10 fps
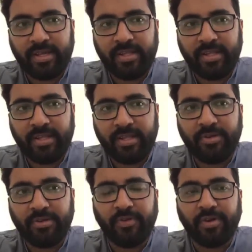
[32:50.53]
So
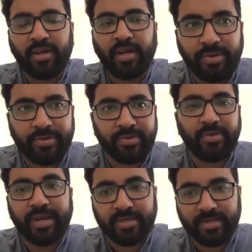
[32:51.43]
that that,
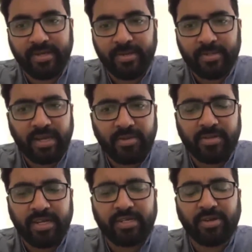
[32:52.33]
will, that has also
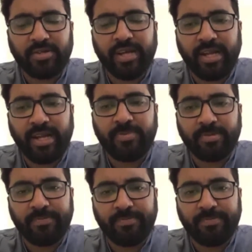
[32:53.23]
helped people.